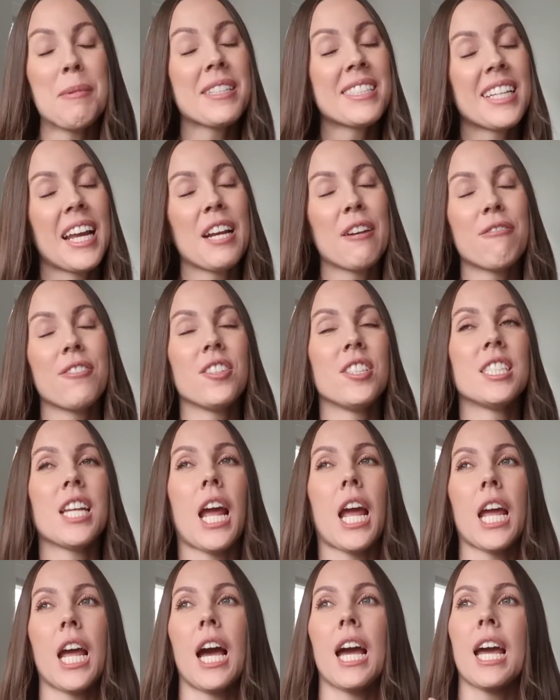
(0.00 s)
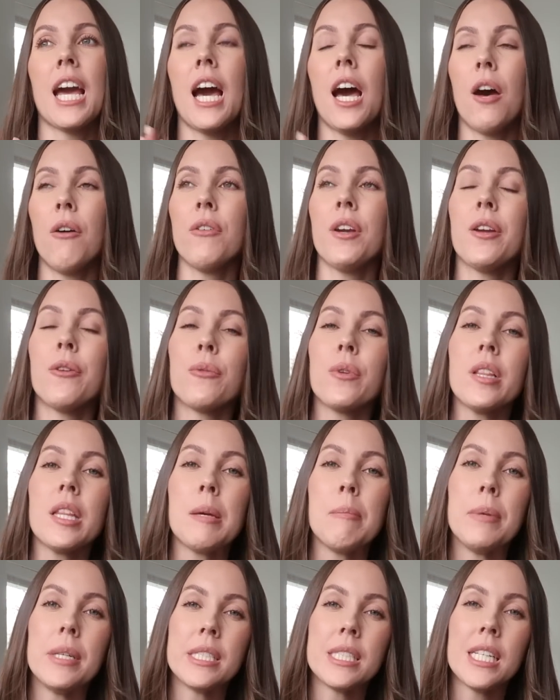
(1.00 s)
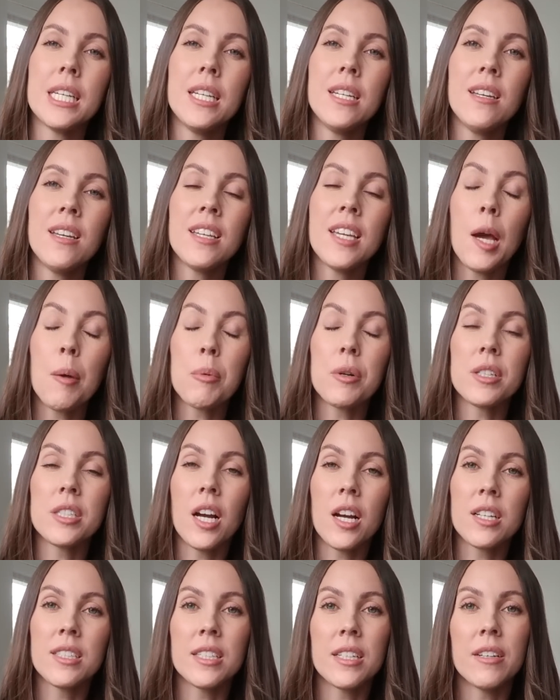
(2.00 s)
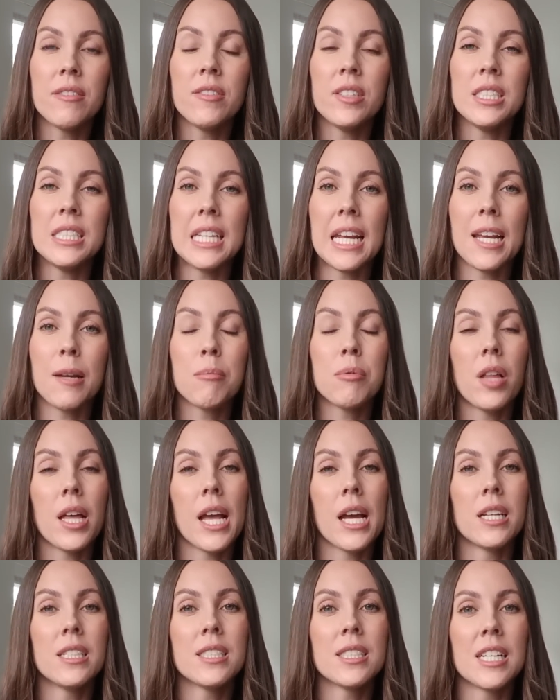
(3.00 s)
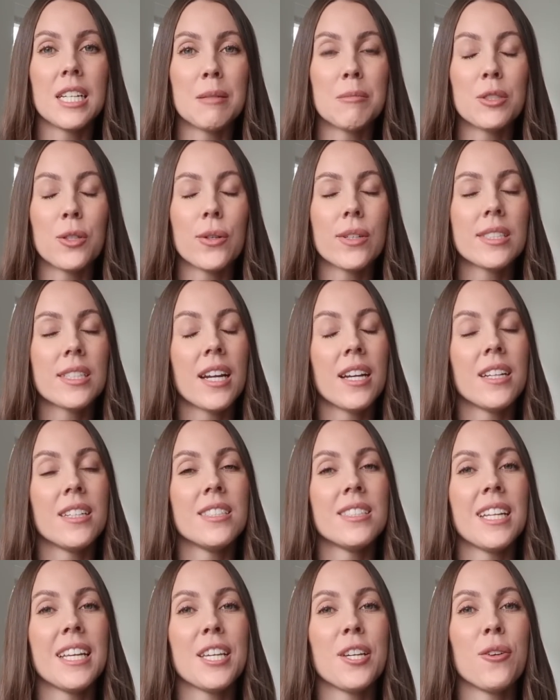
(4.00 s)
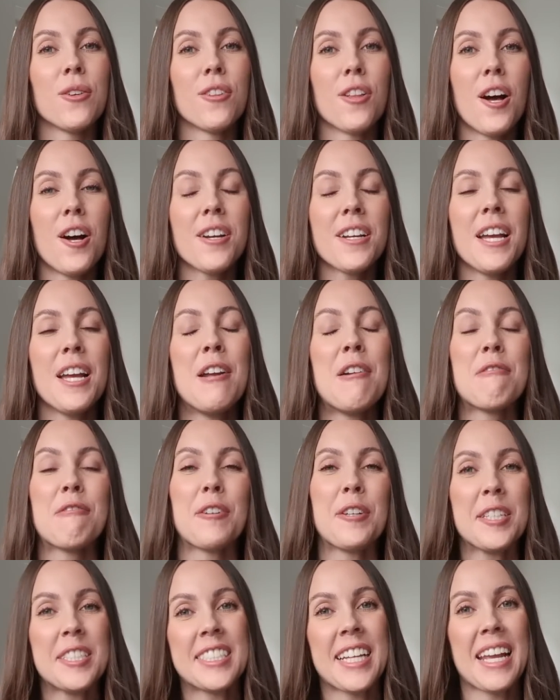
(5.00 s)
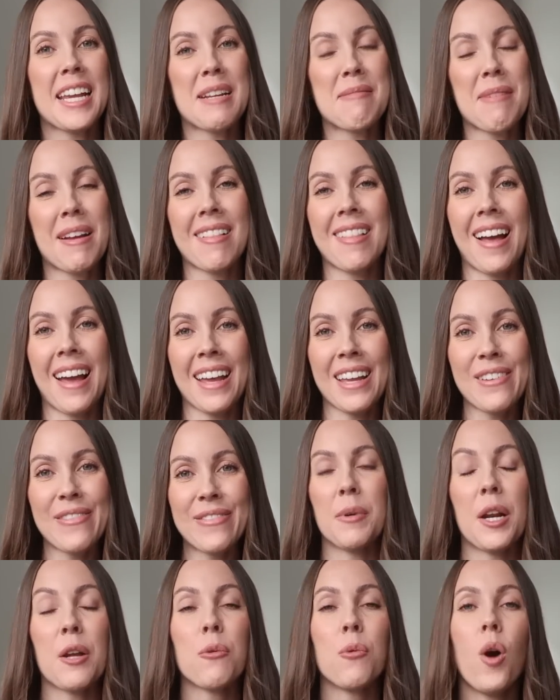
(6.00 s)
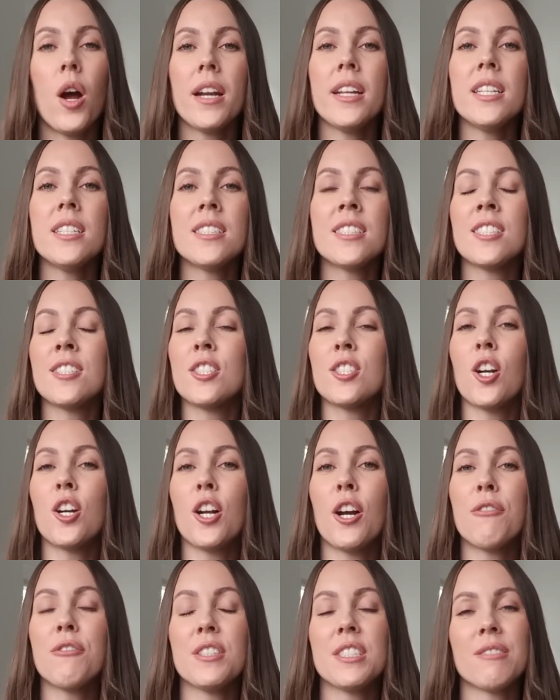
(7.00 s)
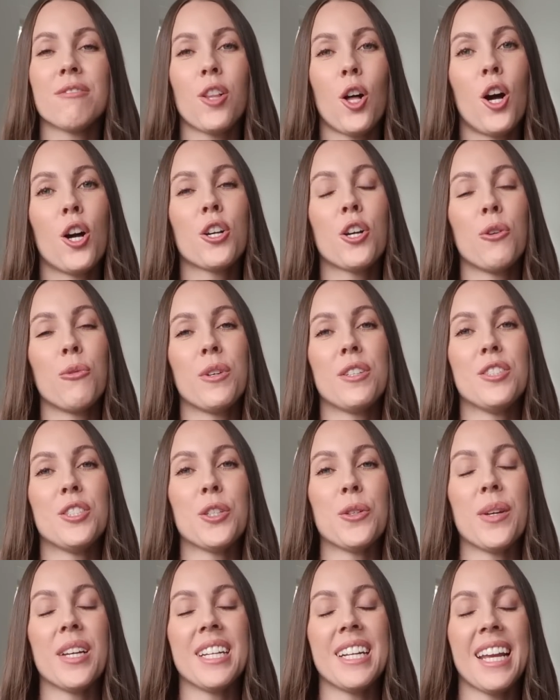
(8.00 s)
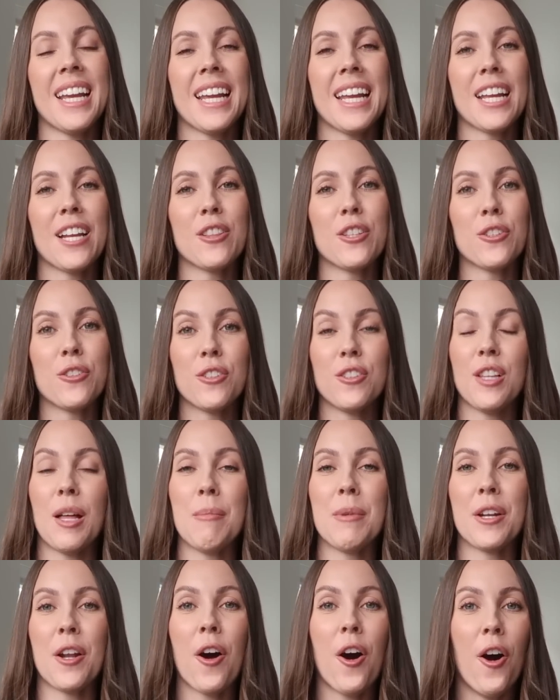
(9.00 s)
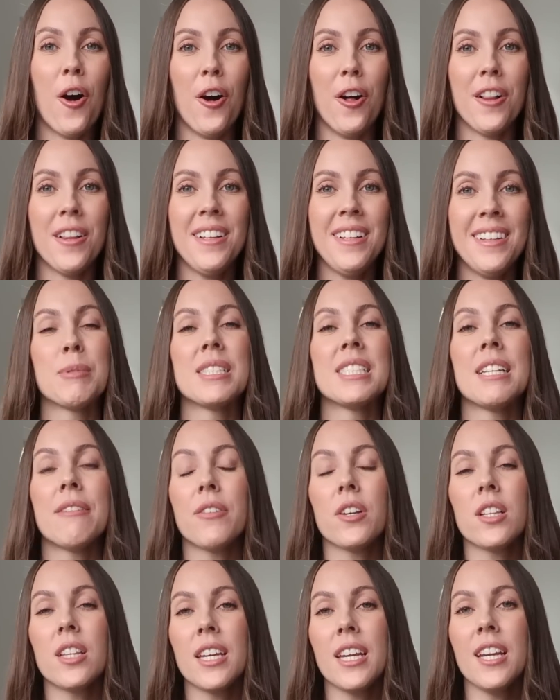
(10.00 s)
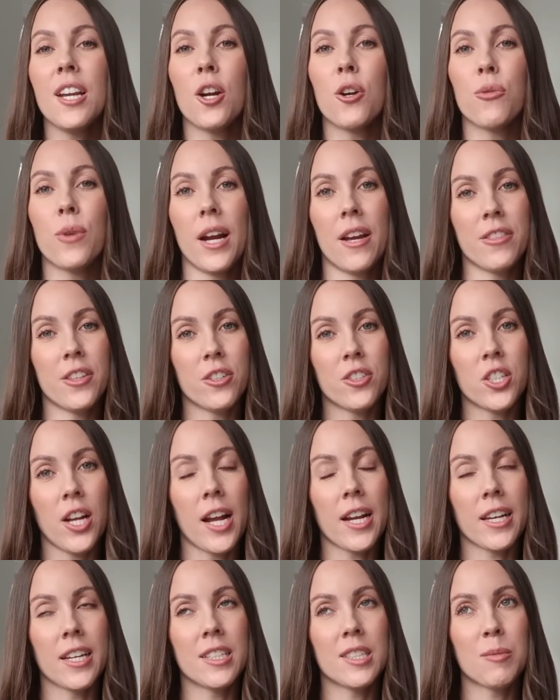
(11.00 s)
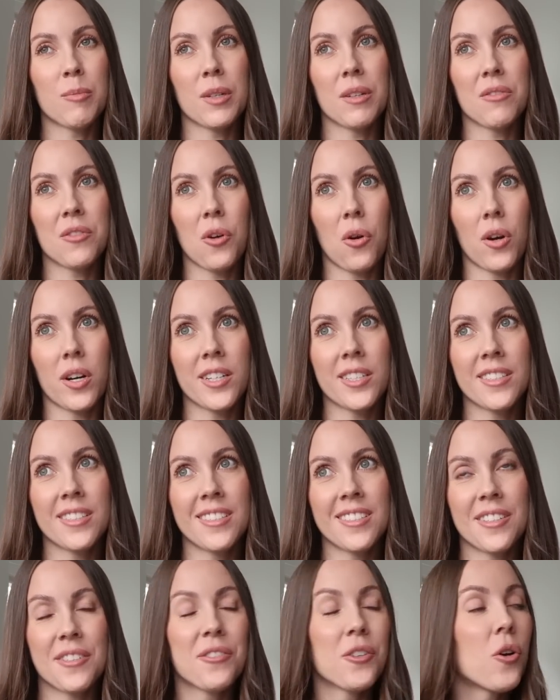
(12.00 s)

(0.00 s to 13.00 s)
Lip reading: excited for the day. I have a really busy yet productive day planned and I'm so excited to take you along for a day in my life. But I wanted to start off this vlog with doing a Lululemon haul, specifically around their jackets, but of course,